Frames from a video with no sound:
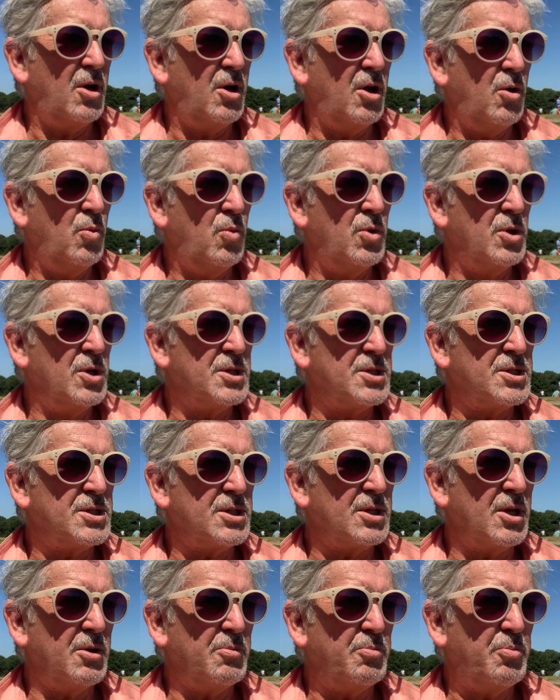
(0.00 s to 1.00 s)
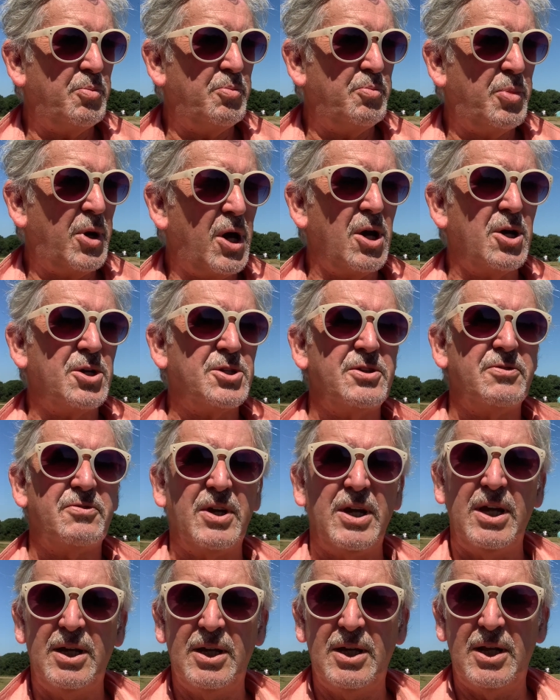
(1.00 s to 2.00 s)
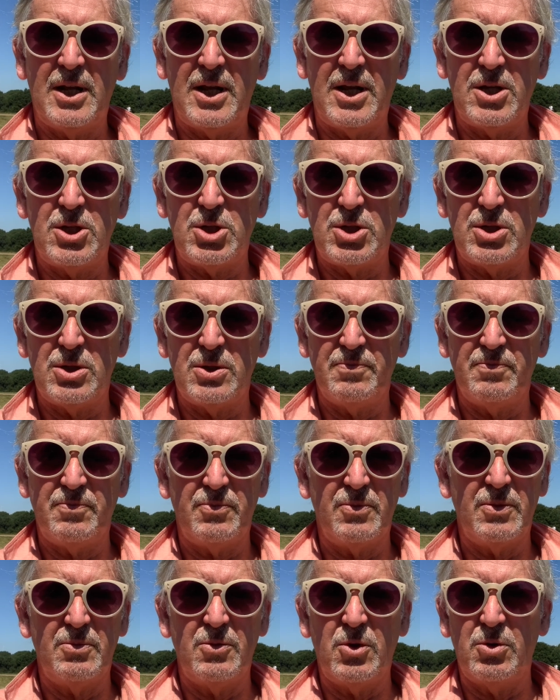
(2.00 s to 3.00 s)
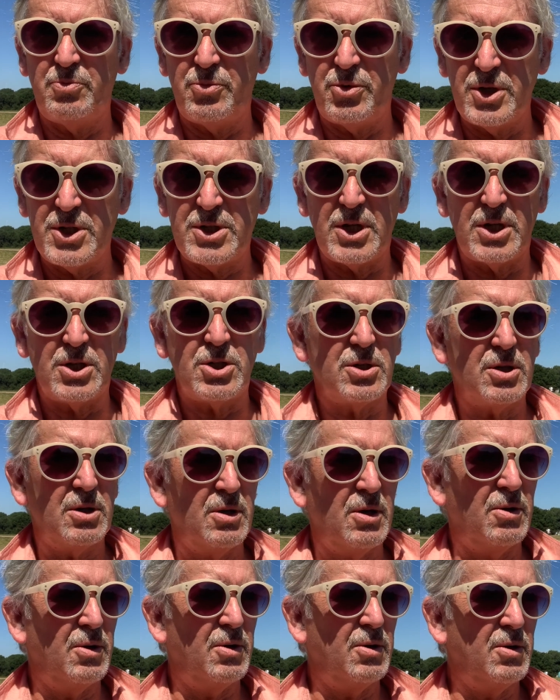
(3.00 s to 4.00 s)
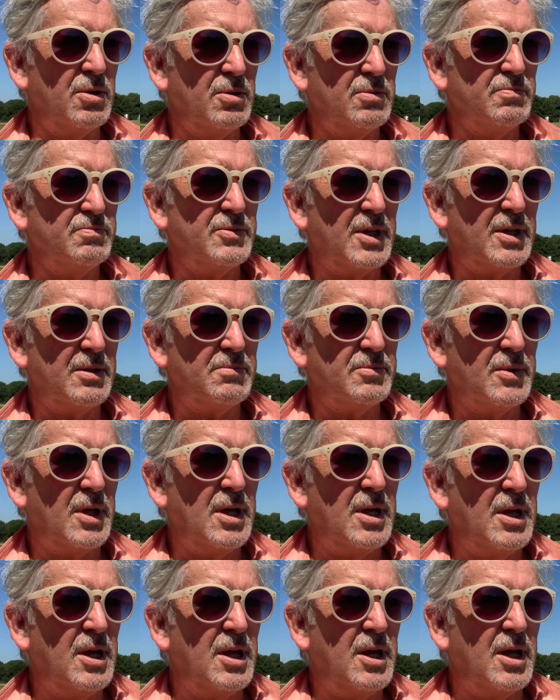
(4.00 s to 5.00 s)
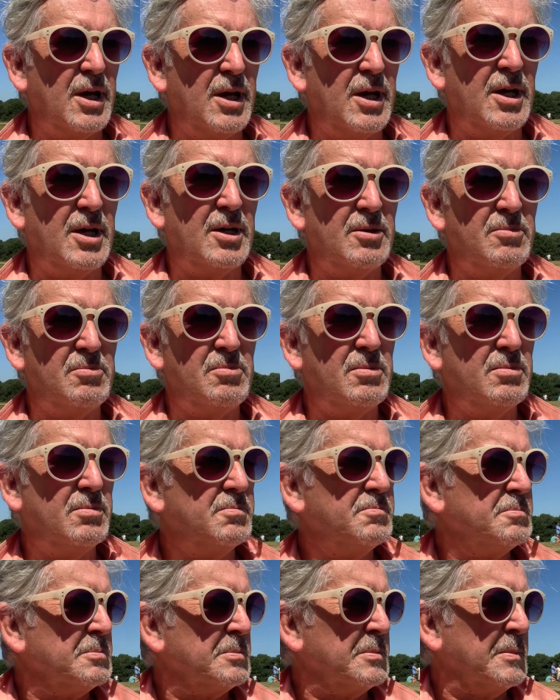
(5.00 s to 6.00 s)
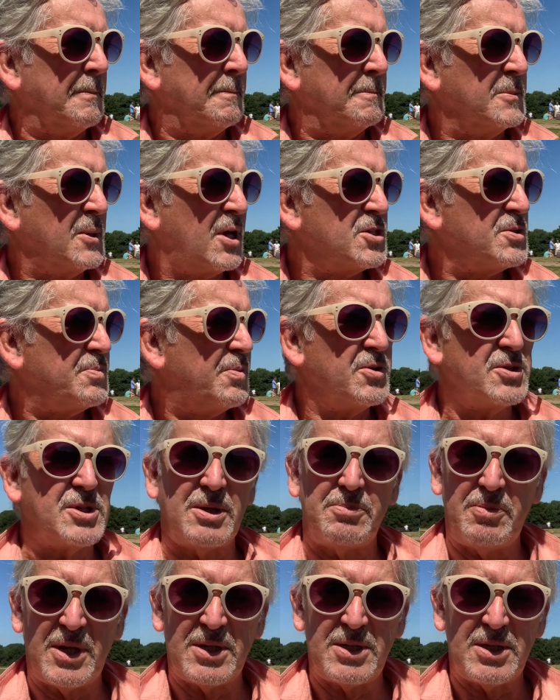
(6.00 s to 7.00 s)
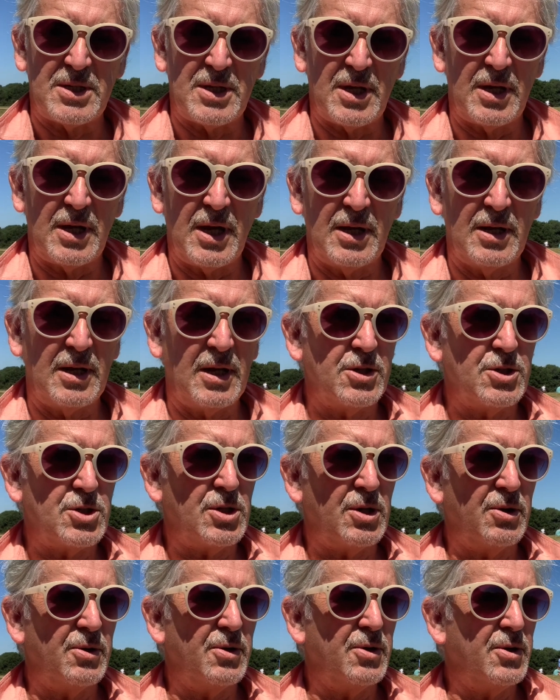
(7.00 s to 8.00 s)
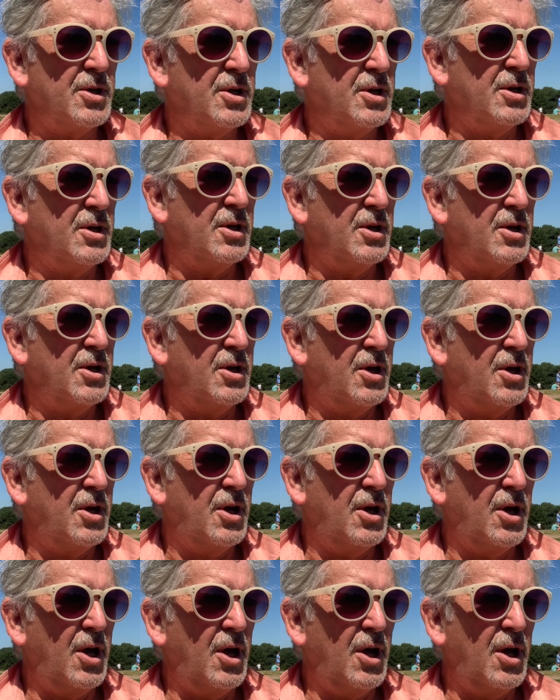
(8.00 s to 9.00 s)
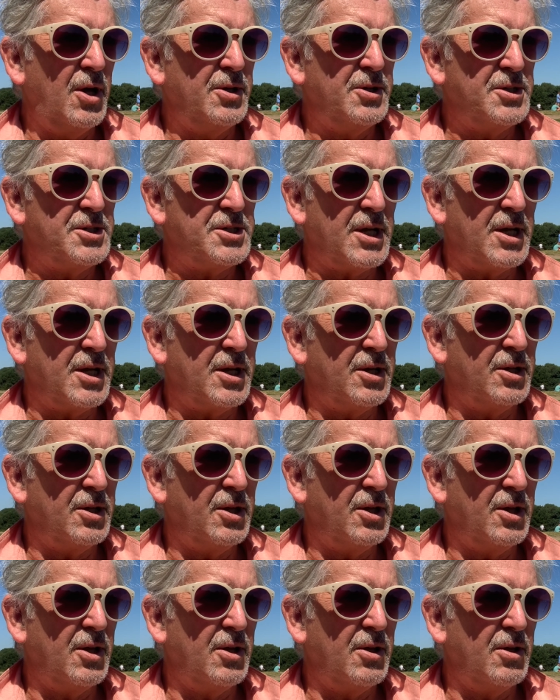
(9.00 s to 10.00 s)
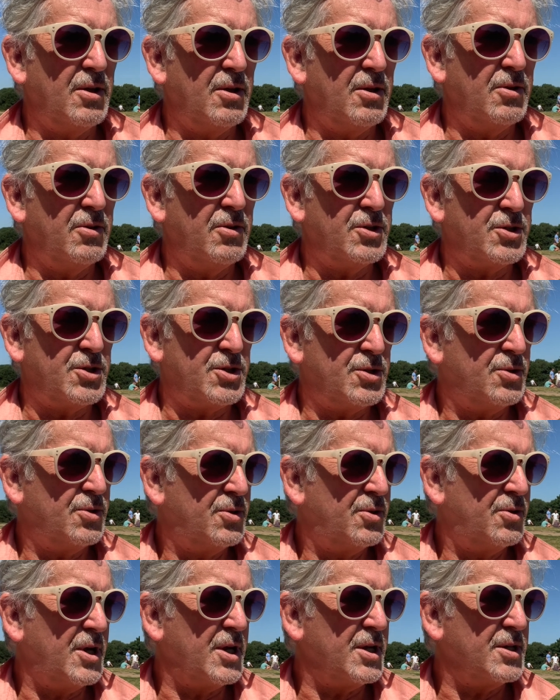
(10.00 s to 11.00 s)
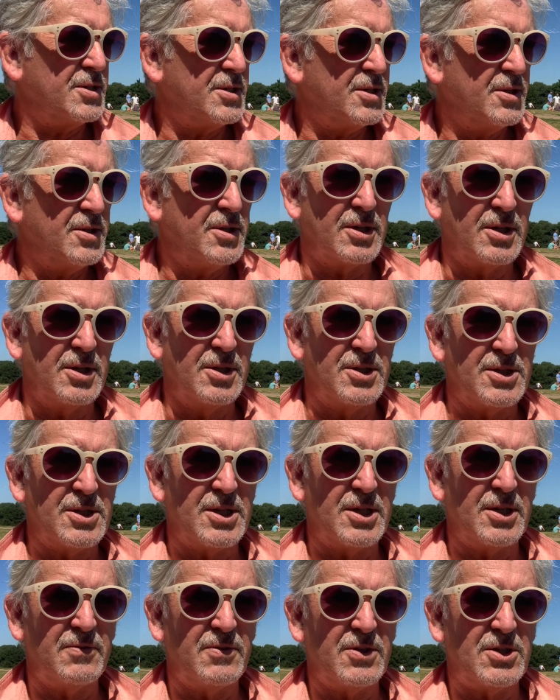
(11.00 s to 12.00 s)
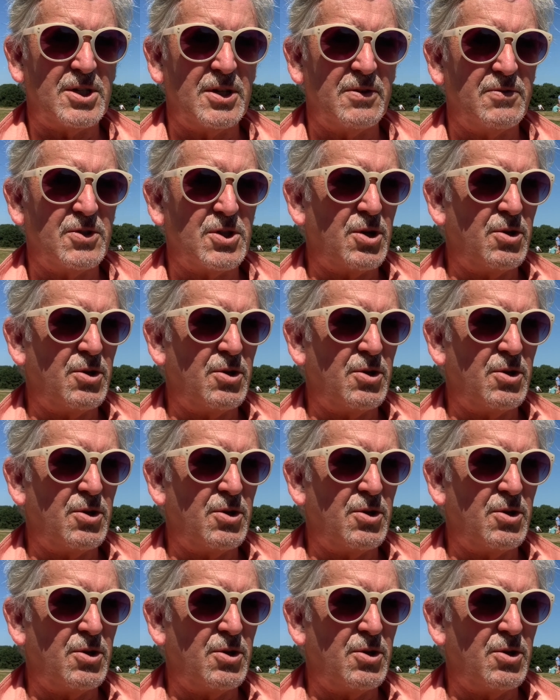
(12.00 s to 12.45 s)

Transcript: was part of English, not British law. I suppose I'd better say English law, until the Tories, the Conservatives,